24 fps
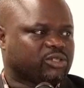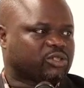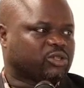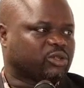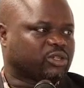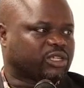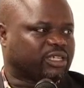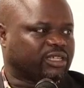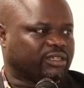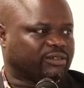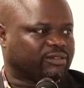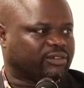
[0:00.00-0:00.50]

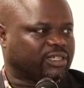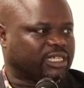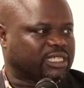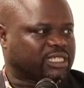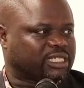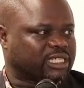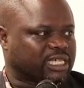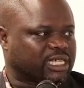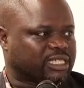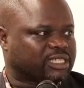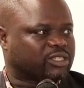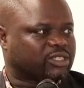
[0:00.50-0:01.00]
give us
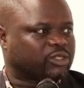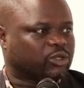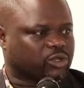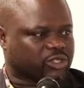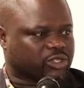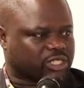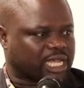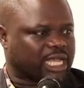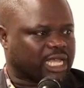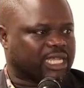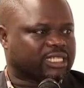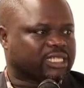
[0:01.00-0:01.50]
just those
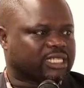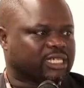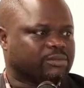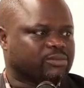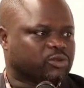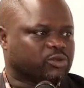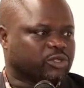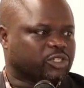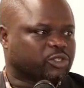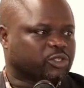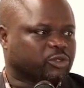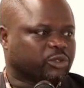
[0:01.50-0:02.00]
items
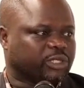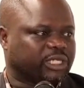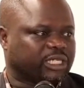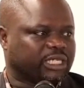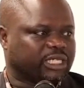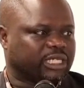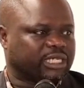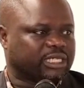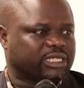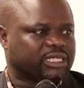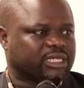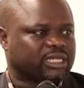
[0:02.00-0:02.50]
which we
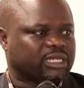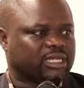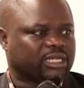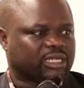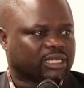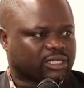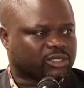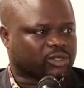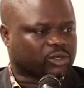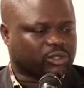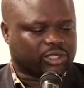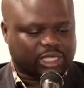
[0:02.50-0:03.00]
need
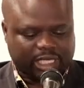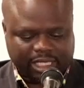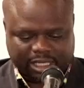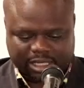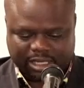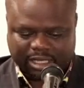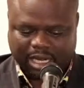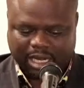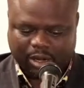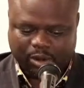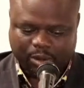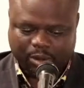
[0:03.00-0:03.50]
so that
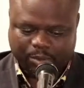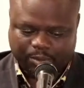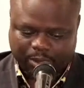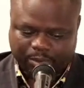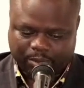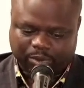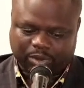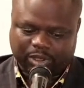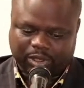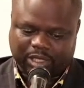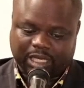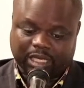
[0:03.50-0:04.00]
our
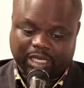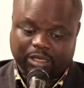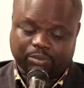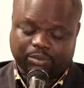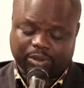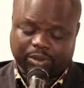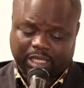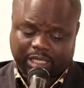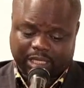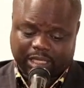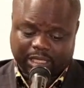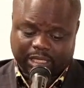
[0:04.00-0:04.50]
people can
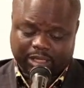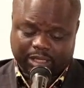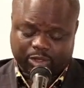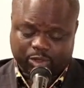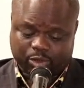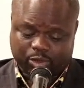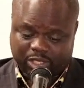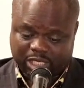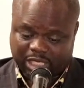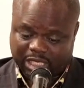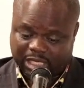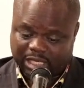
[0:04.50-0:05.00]
begin to
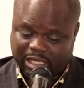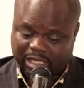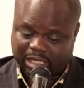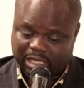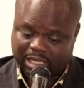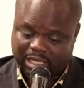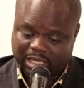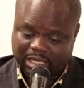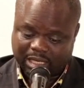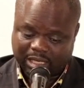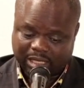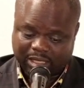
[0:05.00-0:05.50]
see
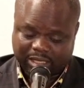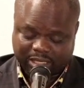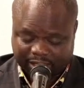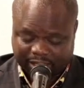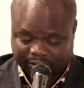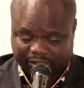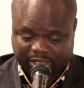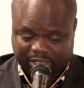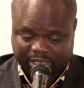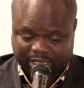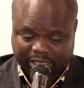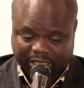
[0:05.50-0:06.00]

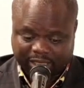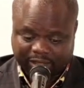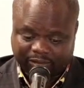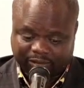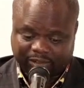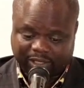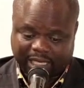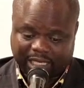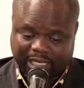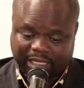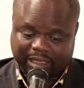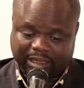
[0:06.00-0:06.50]
service
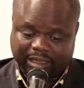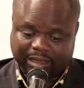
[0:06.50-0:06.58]
delivery.